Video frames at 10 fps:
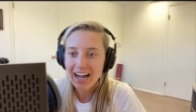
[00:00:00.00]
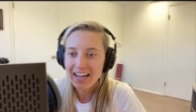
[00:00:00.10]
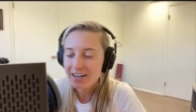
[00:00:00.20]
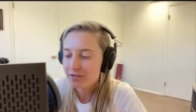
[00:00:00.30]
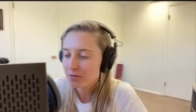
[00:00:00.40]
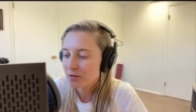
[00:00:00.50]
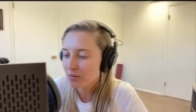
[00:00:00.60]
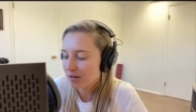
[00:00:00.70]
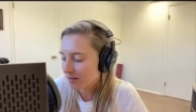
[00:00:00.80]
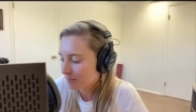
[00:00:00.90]
Hi, everyone.
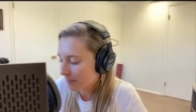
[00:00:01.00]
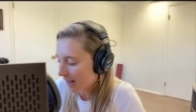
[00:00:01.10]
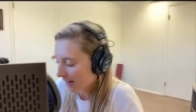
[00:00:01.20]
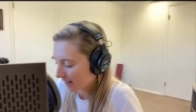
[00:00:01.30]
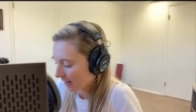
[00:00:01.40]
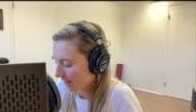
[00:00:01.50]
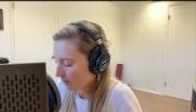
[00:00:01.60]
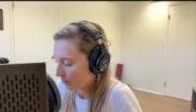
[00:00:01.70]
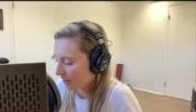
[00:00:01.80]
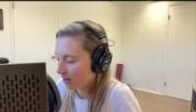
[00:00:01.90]
Welcome back.
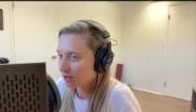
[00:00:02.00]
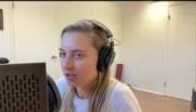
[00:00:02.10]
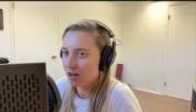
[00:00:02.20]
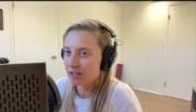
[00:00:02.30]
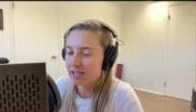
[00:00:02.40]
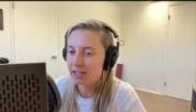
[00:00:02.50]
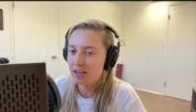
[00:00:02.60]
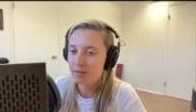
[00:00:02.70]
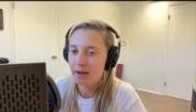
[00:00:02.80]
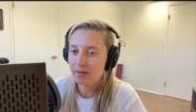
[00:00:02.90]
We are talking
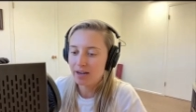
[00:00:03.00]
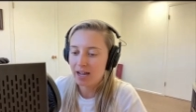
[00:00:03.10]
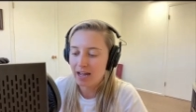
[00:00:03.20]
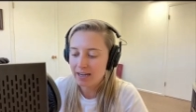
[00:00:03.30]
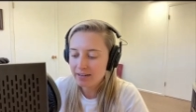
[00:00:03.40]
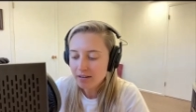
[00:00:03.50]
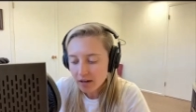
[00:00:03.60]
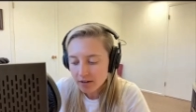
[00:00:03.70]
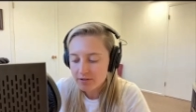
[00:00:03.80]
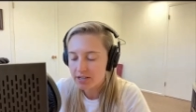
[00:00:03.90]
about end
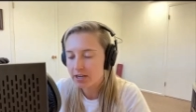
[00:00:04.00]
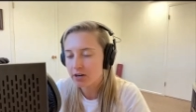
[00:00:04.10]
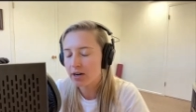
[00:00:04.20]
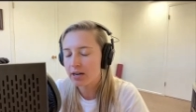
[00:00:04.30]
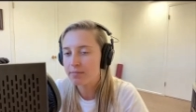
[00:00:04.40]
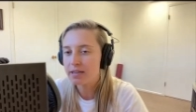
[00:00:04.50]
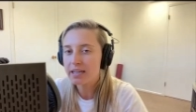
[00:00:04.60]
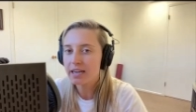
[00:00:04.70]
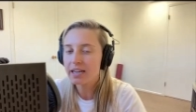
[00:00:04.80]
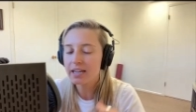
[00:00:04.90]
of year and
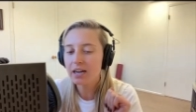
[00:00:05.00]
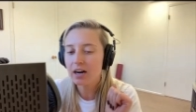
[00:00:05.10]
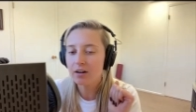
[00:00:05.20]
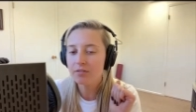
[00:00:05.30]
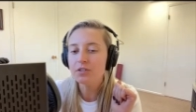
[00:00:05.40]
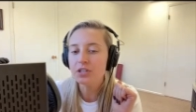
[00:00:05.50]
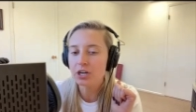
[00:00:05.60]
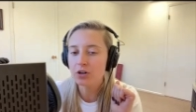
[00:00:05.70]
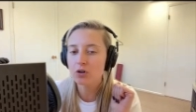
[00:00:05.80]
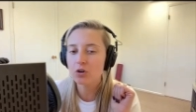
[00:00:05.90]
beginning of
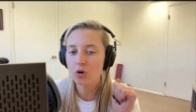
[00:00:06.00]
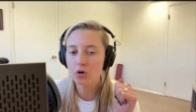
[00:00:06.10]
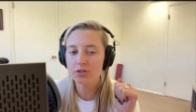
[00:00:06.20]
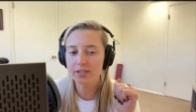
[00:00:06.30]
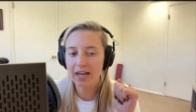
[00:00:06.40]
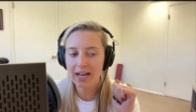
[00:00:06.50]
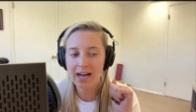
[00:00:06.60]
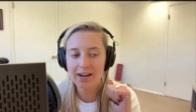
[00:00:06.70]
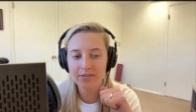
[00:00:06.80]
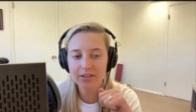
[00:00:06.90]
year goals. I
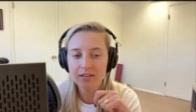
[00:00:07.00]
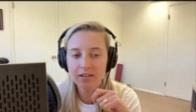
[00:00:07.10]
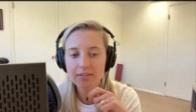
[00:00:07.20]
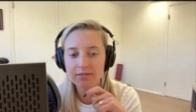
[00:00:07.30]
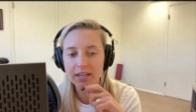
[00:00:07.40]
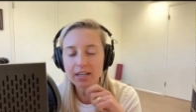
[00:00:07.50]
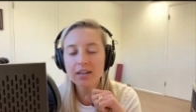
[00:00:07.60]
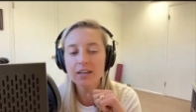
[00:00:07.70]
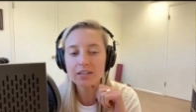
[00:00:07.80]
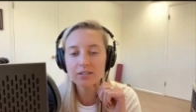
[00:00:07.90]
have the lovely
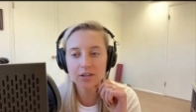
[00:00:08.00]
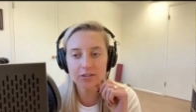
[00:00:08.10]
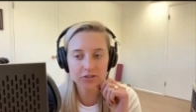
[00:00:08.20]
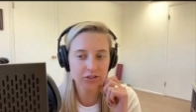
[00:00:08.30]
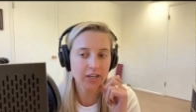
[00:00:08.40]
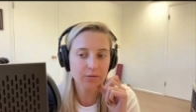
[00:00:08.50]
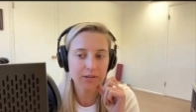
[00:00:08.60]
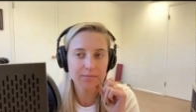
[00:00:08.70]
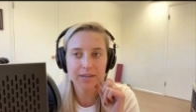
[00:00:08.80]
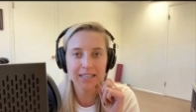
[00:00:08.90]
Doctor Jenna with
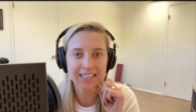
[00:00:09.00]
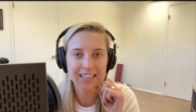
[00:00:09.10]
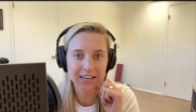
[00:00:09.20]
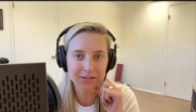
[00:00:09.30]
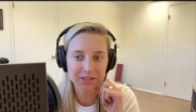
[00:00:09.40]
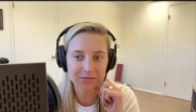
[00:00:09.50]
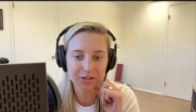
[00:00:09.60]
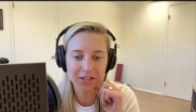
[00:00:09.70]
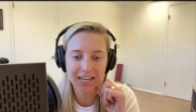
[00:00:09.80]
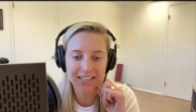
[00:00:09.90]
me today, which I'm
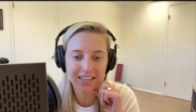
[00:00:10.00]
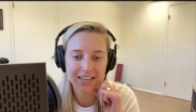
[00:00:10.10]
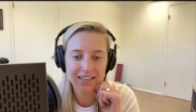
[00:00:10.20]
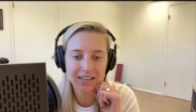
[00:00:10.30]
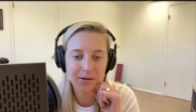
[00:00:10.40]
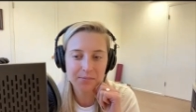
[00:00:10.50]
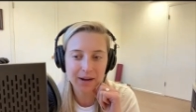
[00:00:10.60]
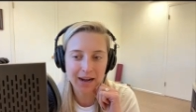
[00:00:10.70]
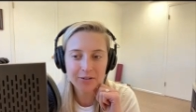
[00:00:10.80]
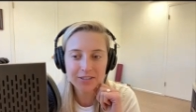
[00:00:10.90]
really excited
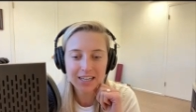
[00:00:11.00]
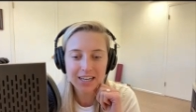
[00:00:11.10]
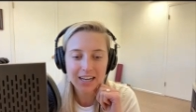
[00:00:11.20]
about.